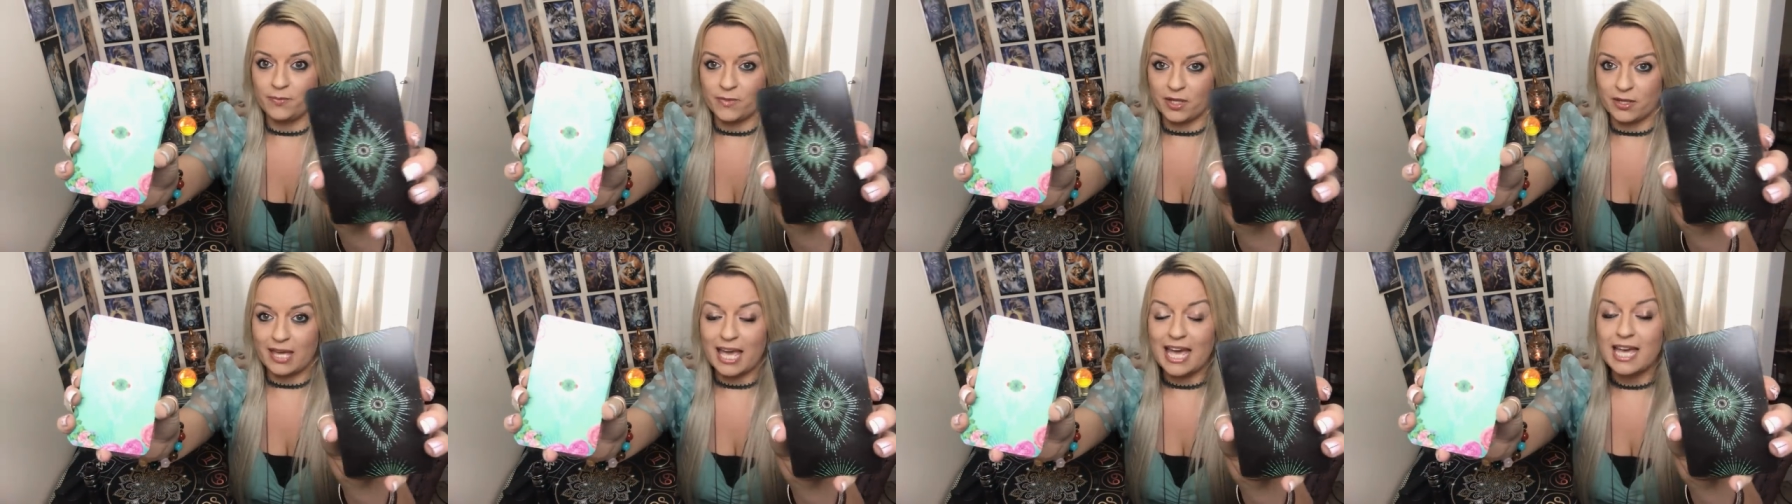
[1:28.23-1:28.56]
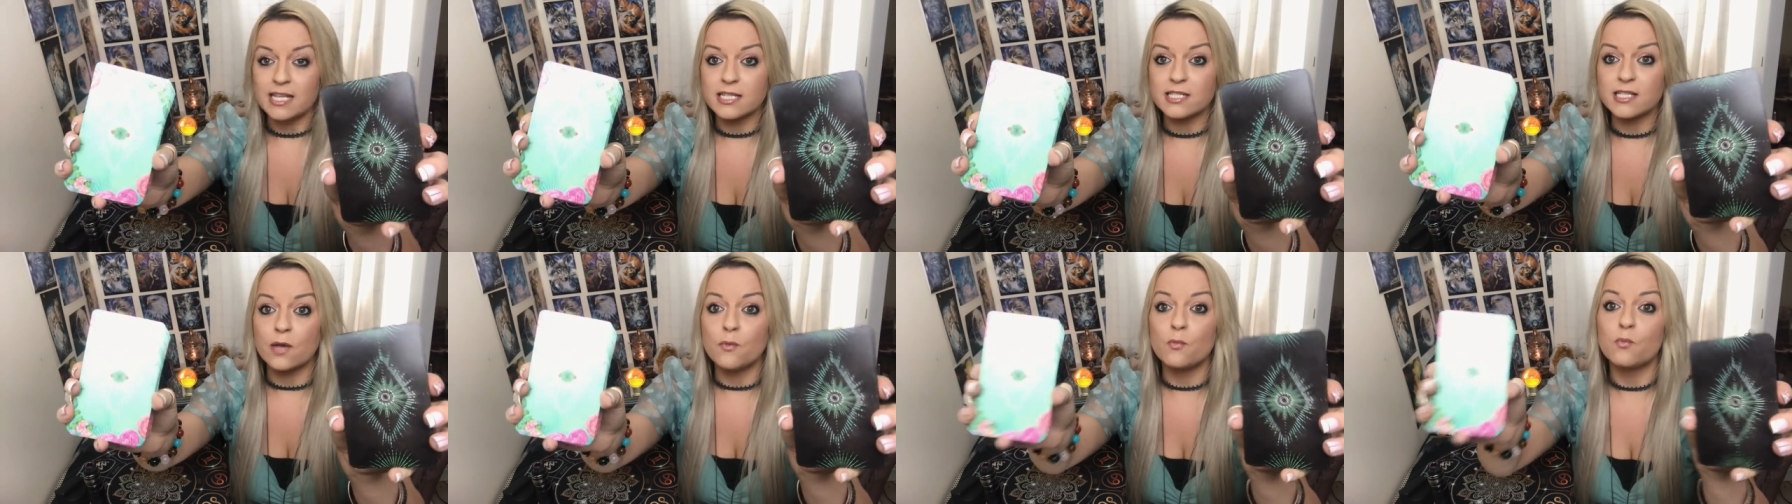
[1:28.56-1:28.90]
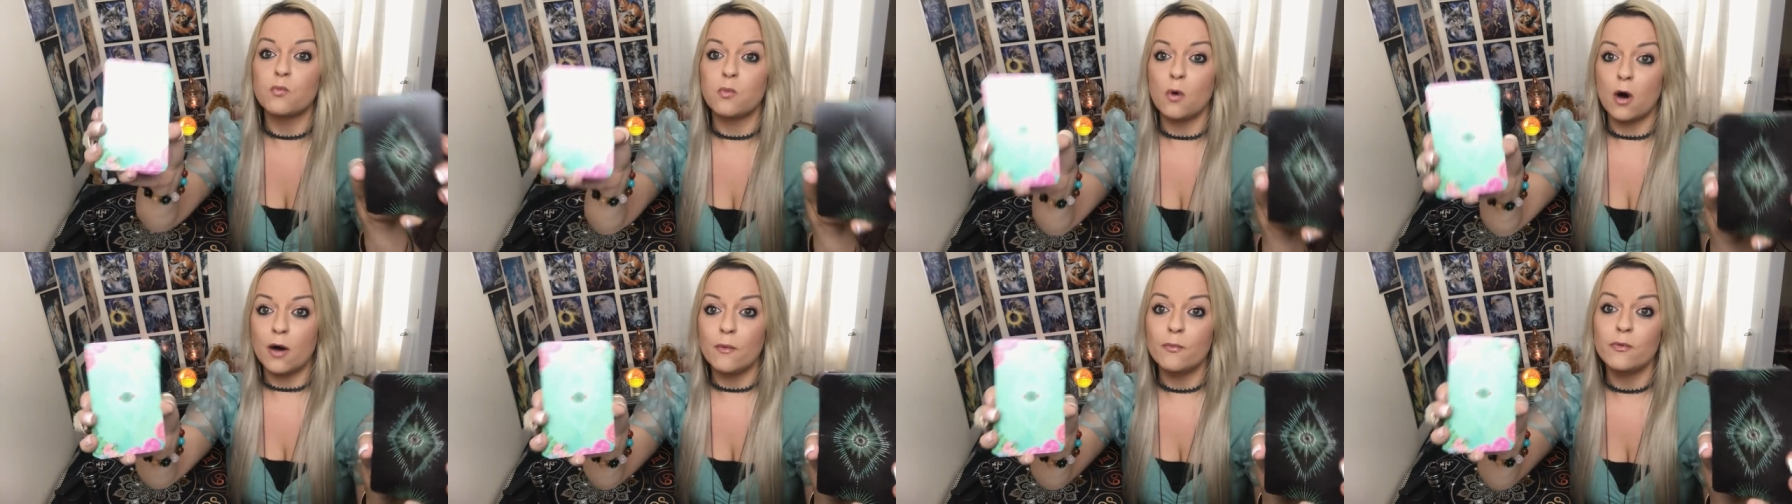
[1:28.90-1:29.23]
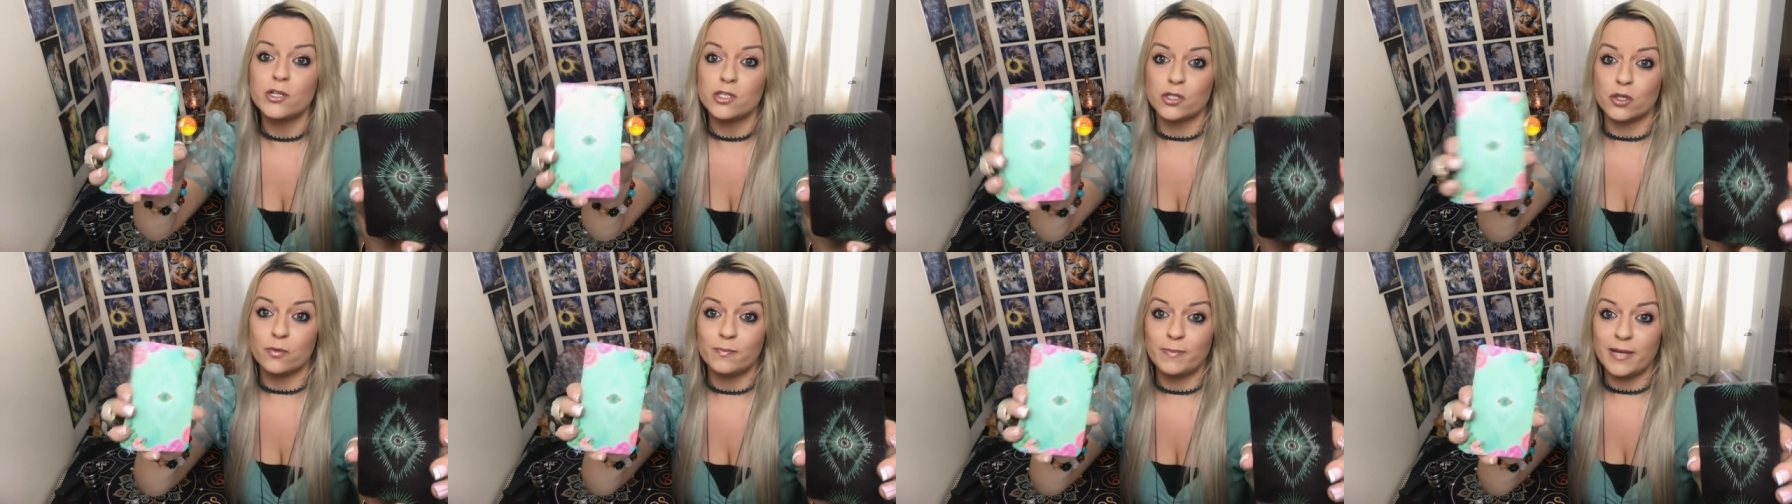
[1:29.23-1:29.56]
Okay, so what
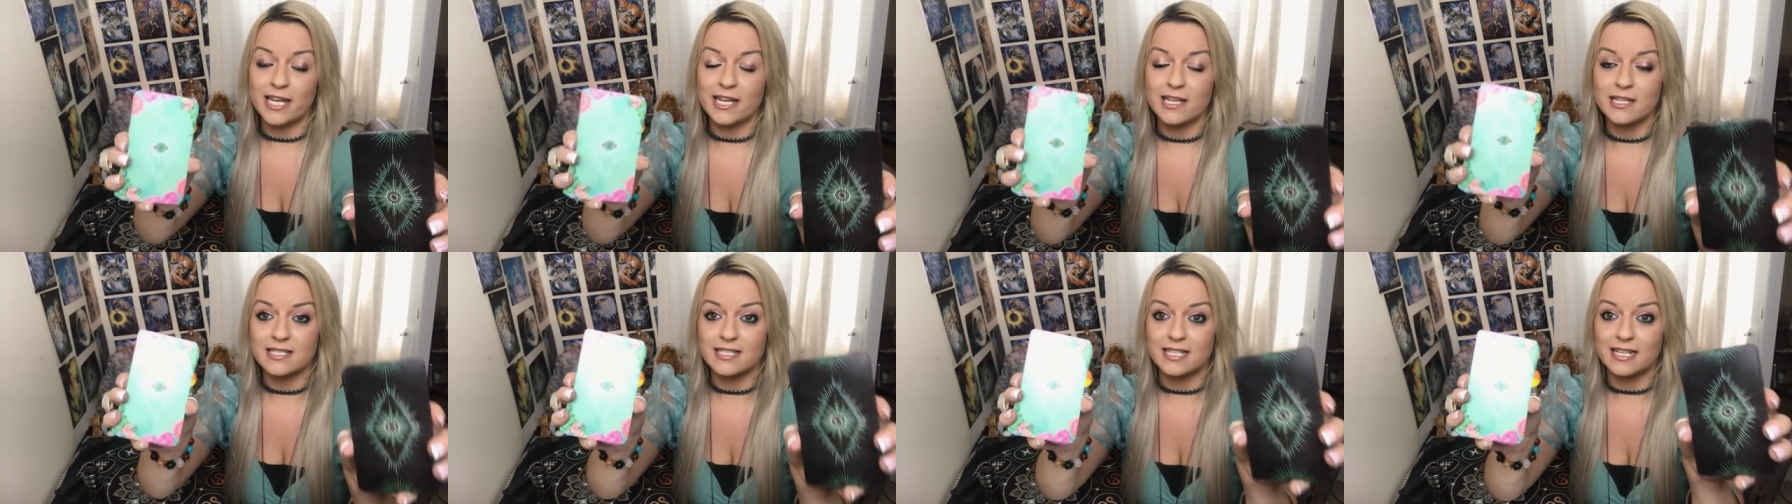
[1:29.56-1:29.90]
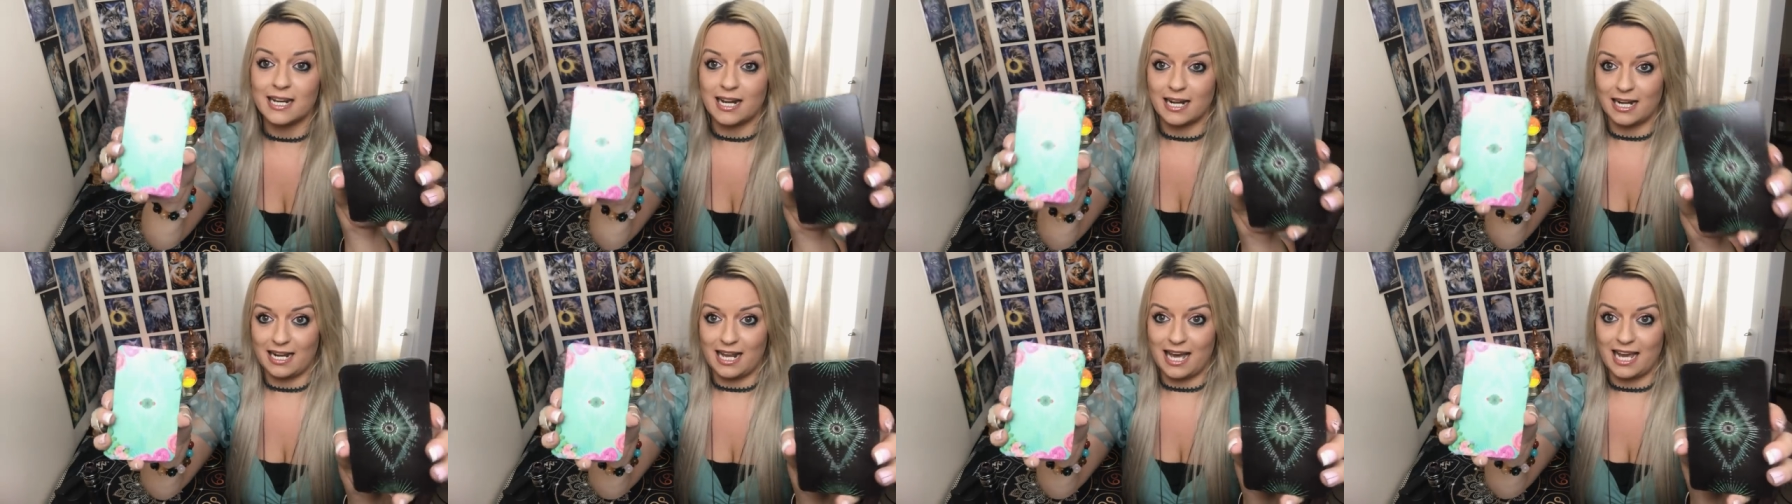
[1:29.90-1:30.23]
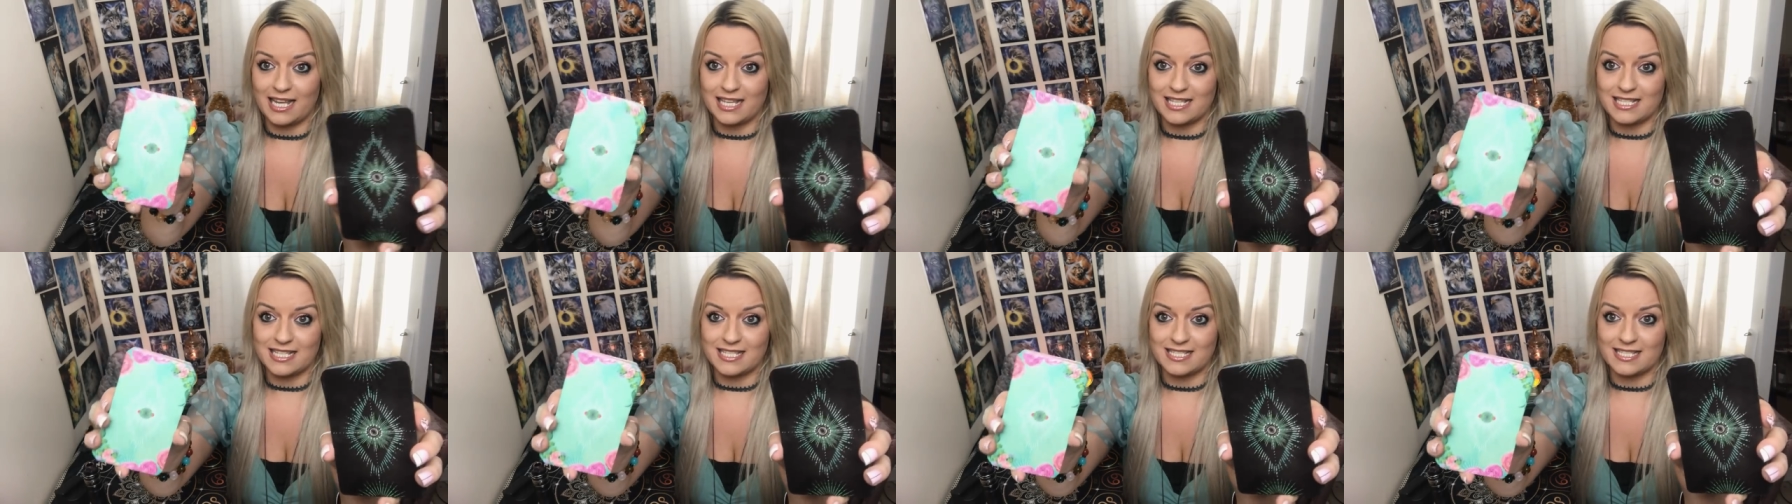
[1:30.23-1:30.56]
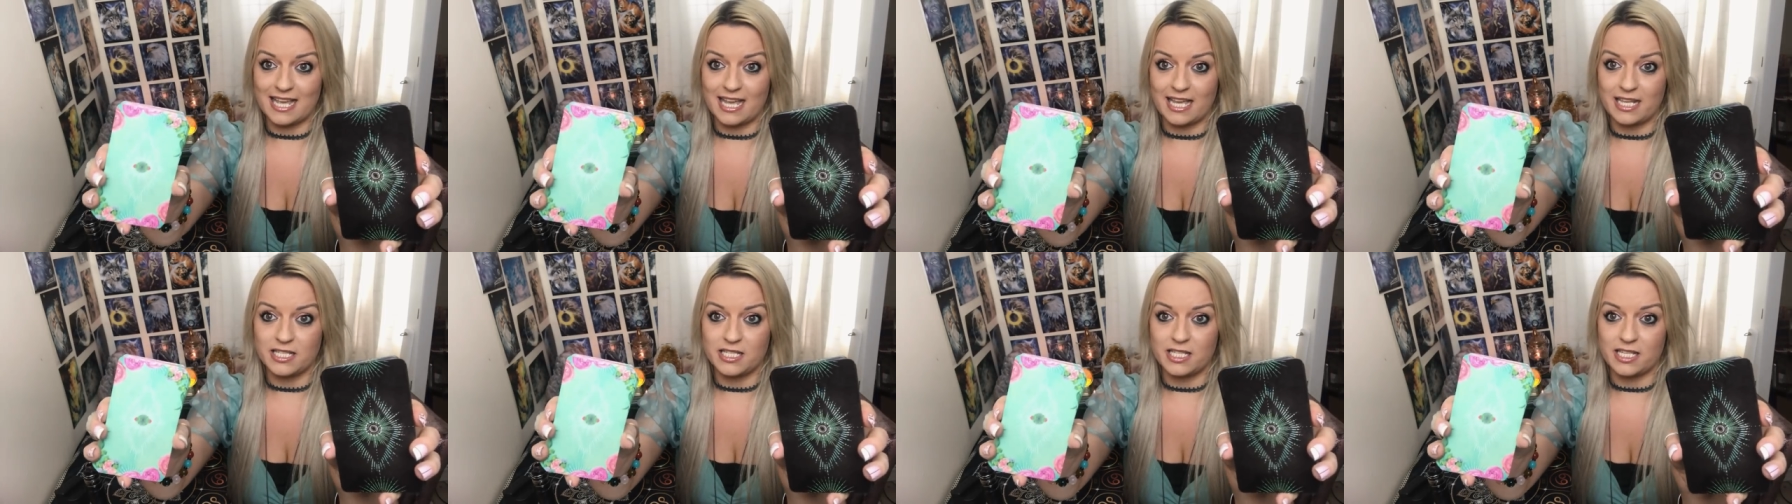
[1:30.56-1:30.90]
would your person like to
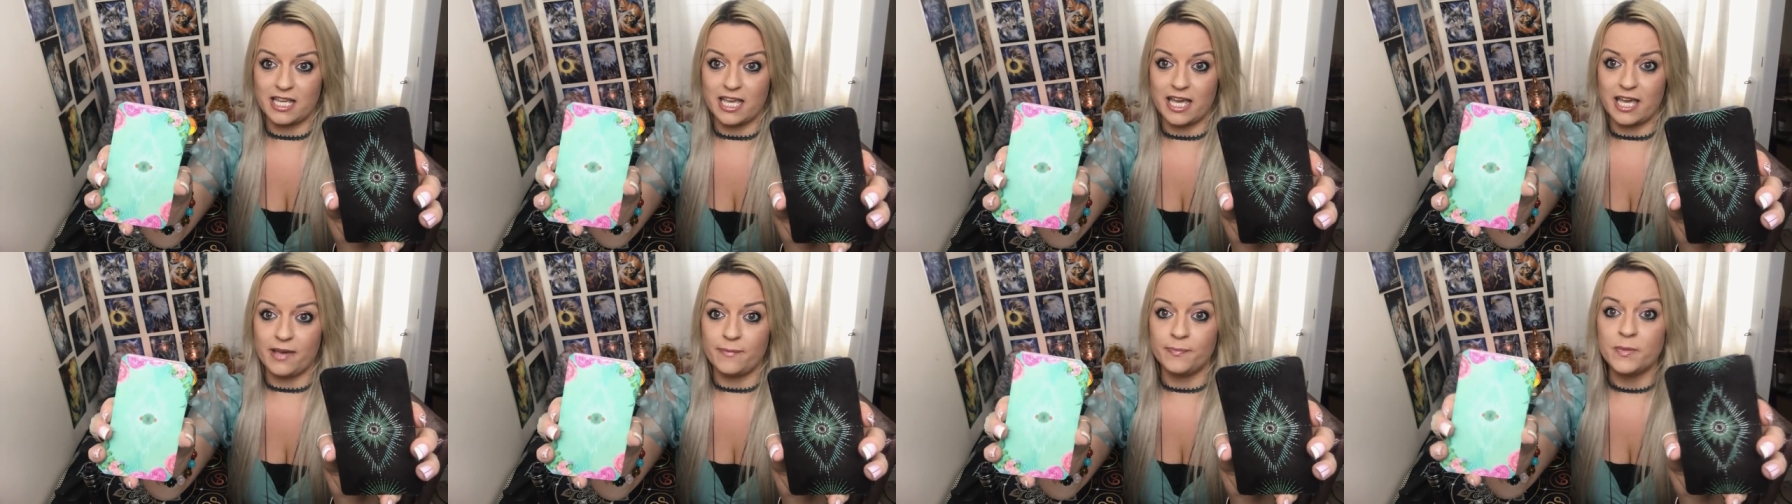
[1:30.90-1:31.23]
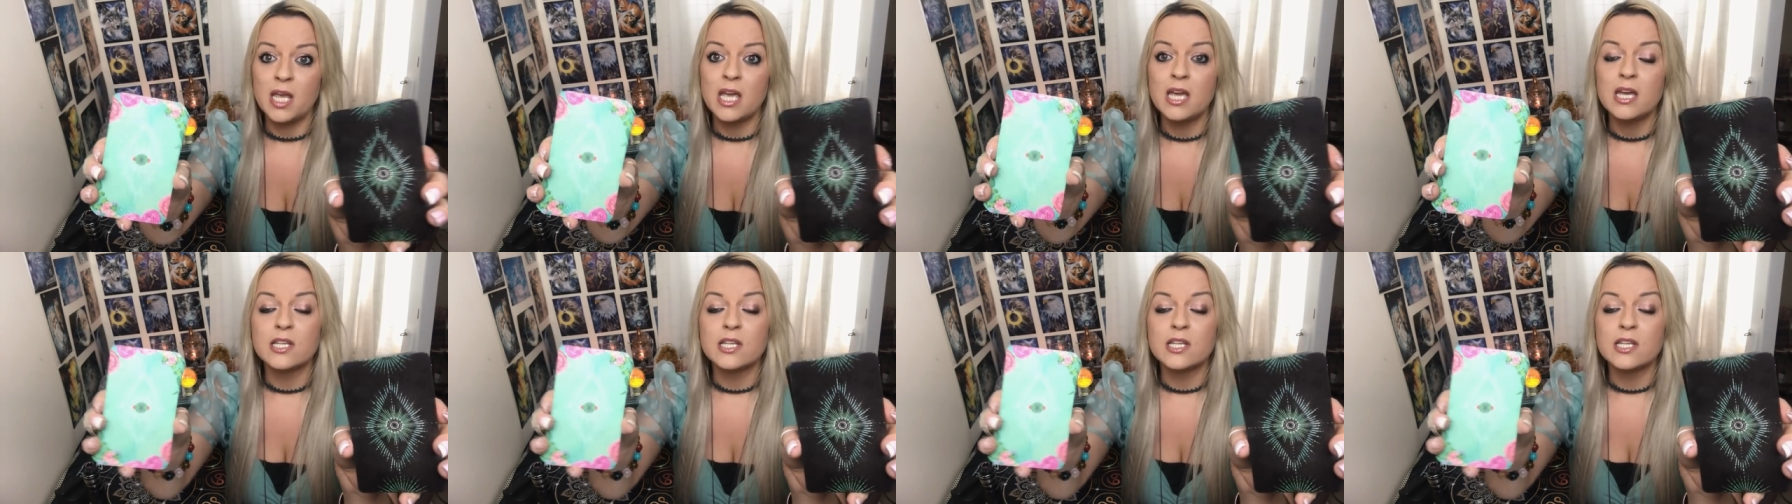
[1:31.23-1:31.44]
say to you?